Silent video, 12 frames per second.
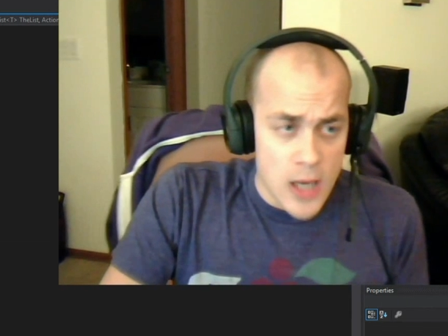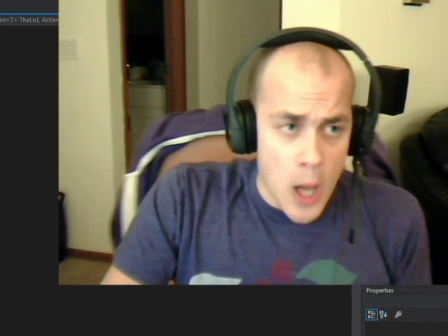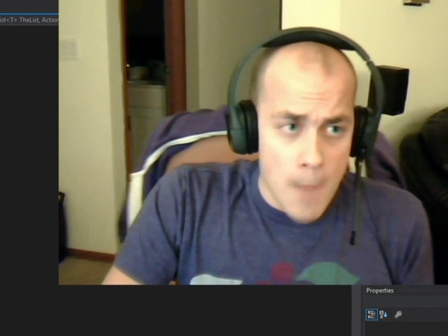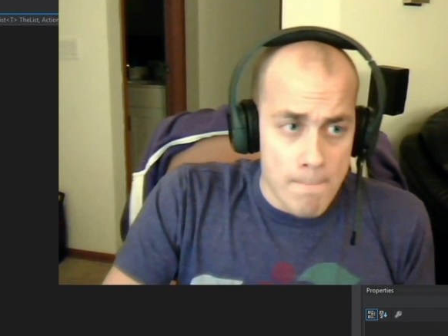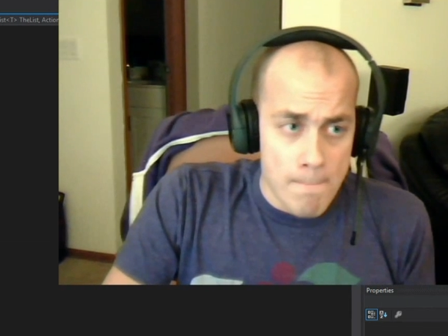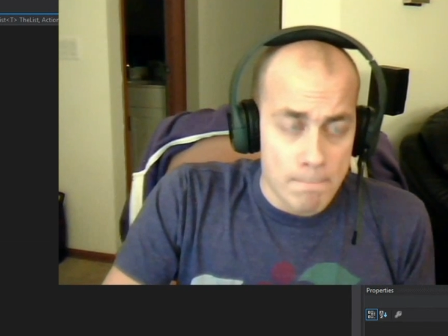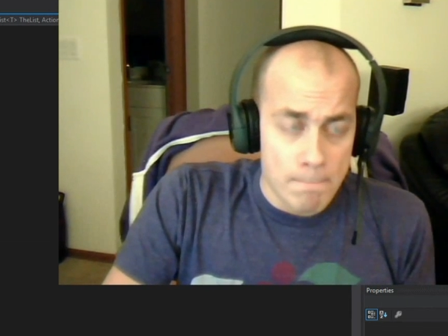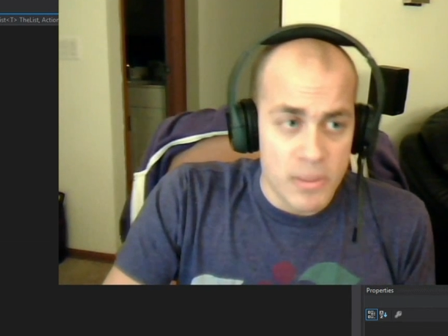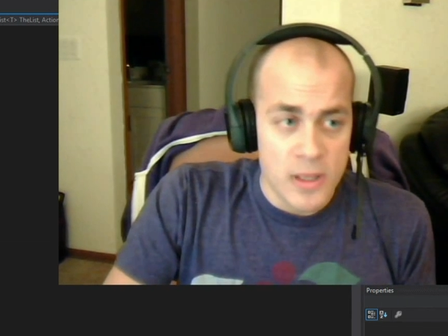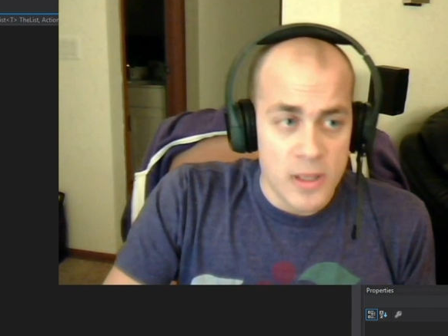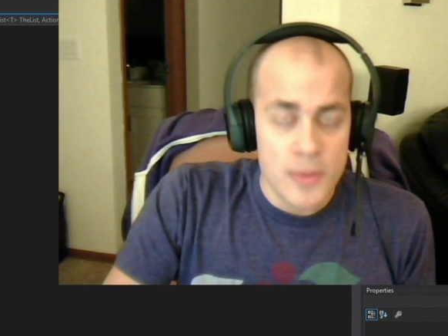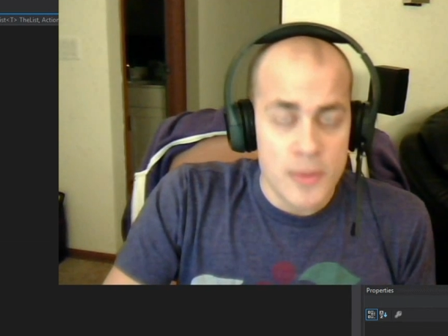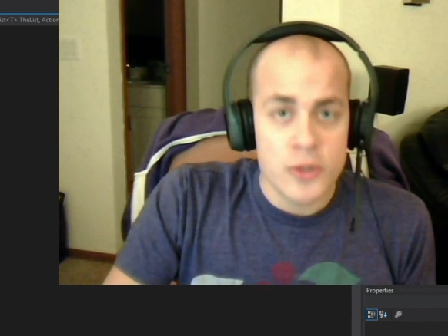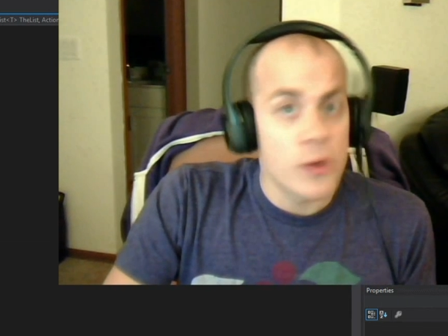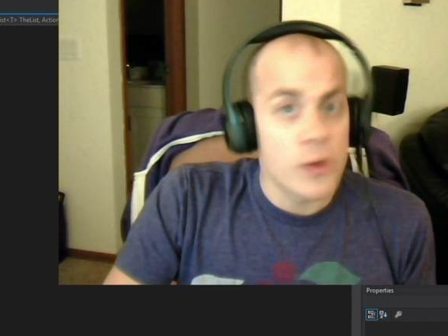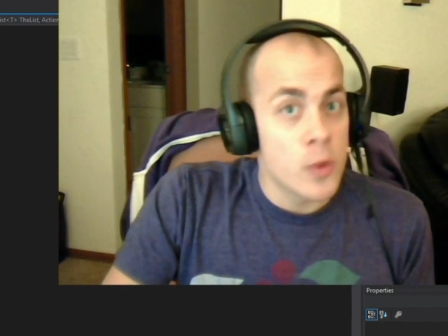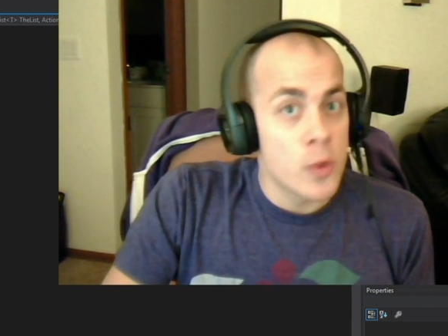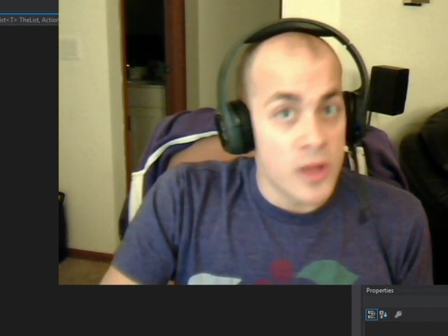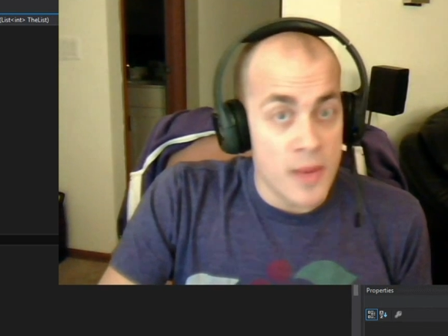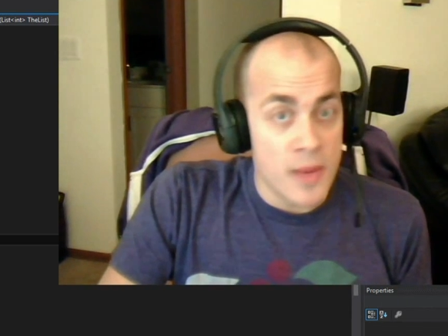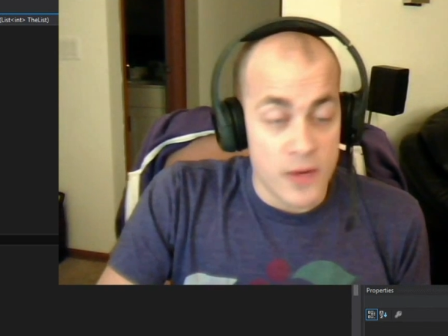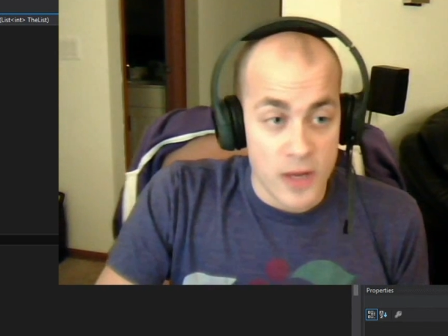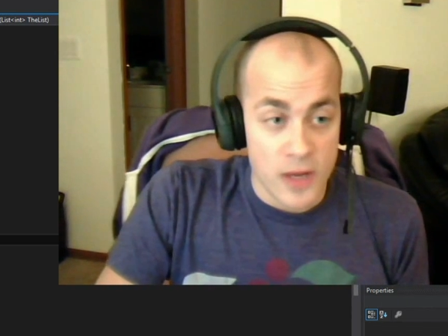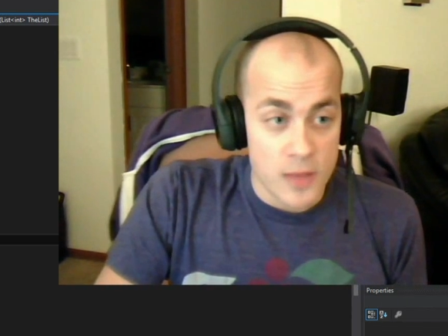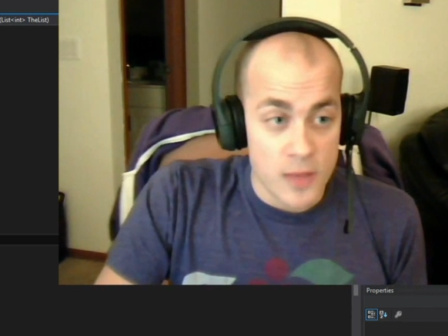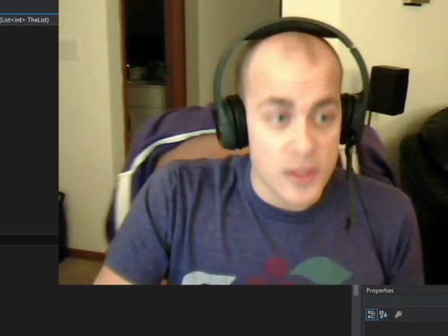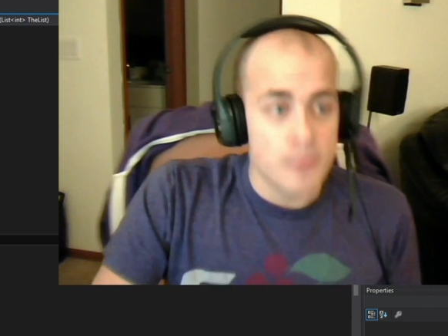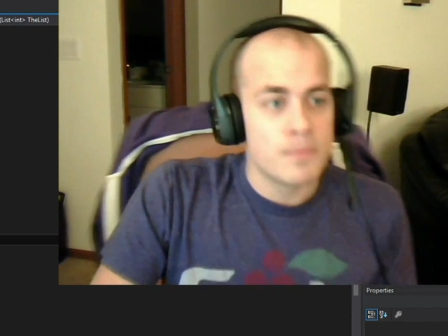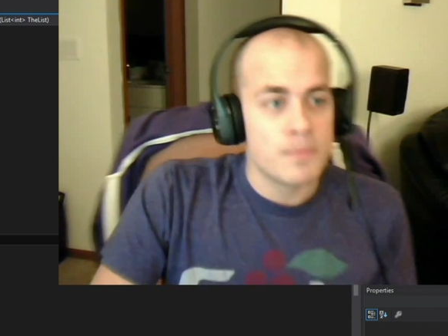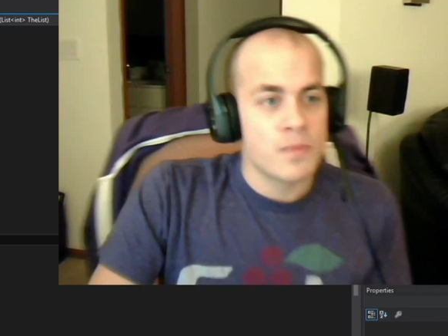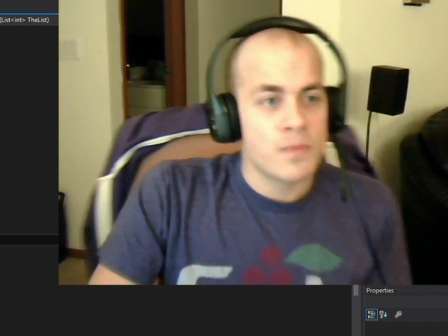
um, but let me show you where the benefit comes in.